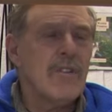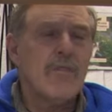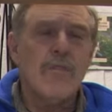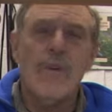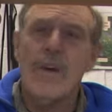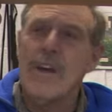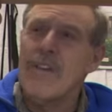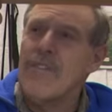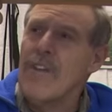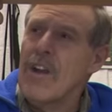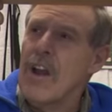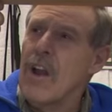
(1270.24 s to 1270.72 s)

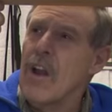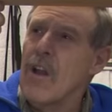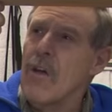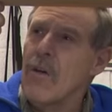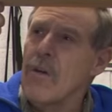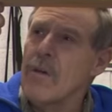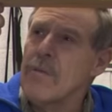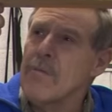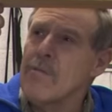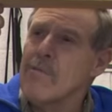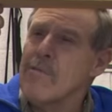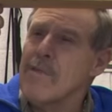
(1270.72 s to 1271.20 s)
not even
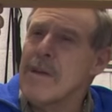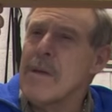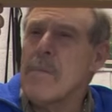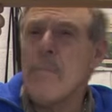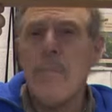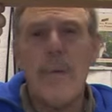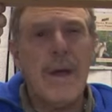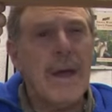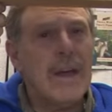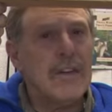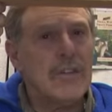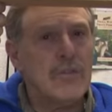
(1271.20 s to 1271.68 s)
lime green,
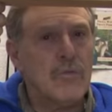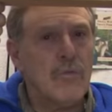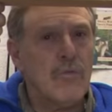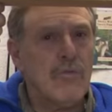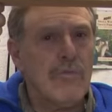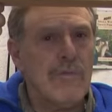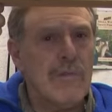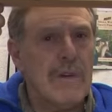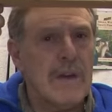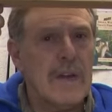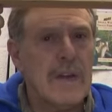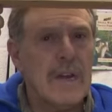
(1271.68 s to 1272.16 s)
pastel
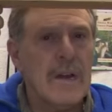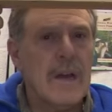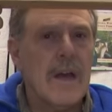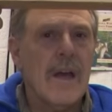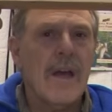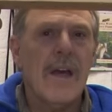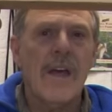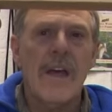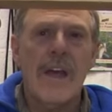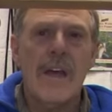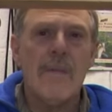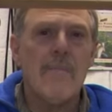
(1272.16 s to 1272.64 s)
green
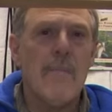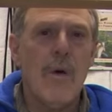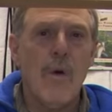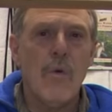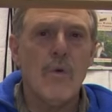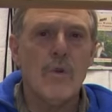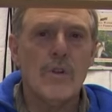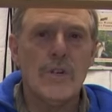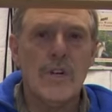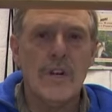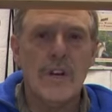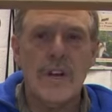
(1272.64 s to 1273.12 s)

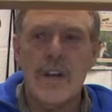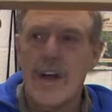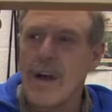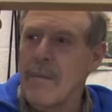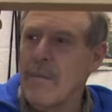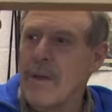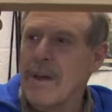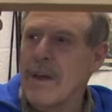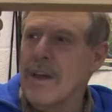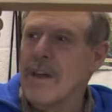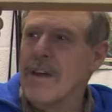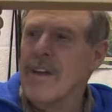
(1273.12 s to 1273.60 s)
emulsion
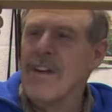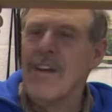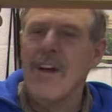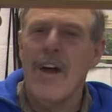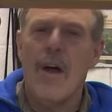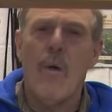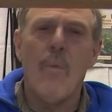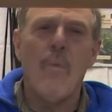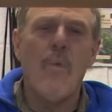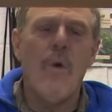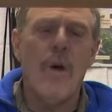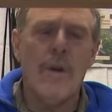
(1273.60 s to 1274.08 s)
coming.
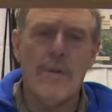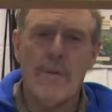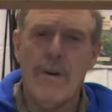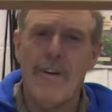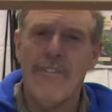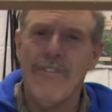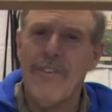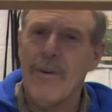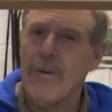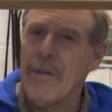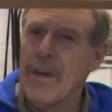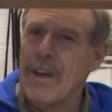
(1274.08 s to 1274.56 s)
And why do I
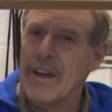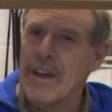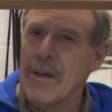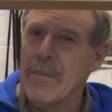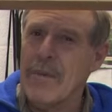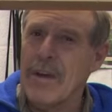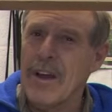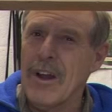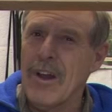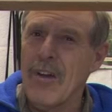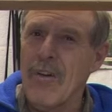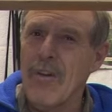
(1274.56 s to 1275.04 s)
feel that
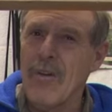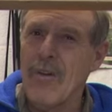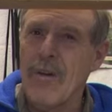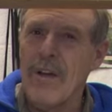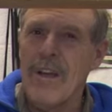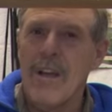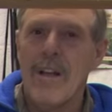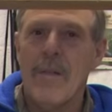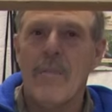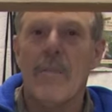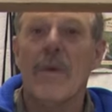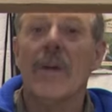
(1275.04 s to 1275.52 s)
coming along?
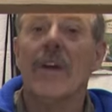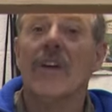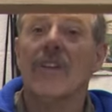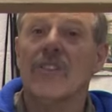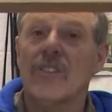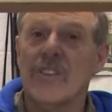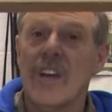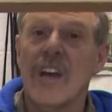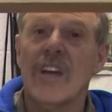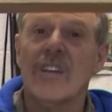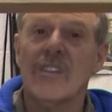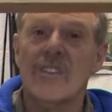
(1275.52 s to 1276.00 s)

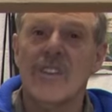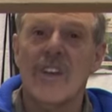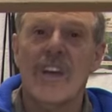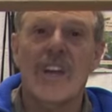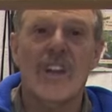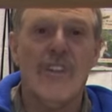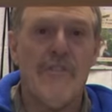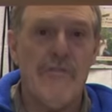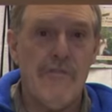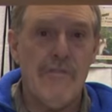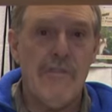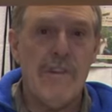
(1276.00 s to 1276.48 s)
Because yes,
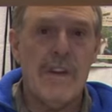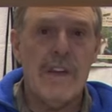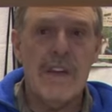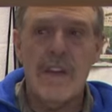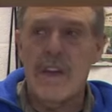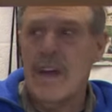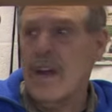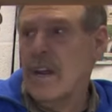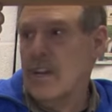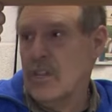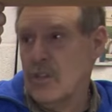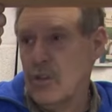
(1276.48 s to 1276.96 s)
it's
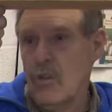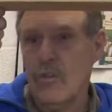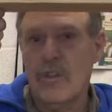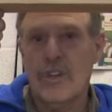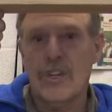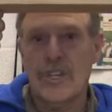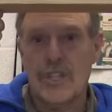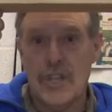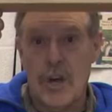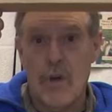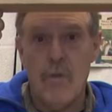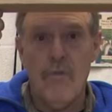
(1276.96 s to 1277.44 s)
free, it's on the
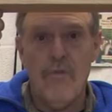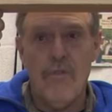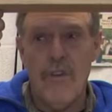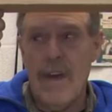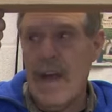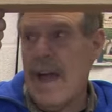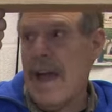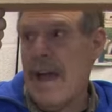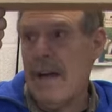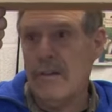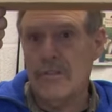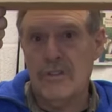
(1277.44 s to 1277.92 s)
shelf
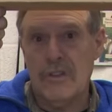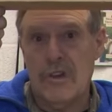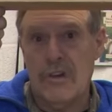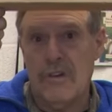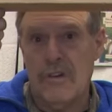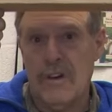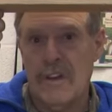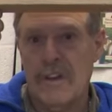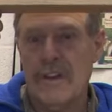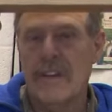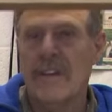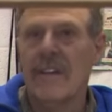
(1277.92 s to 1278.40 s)

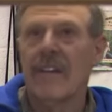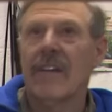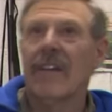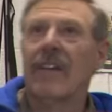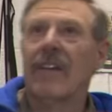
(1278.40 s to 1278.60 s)
outside.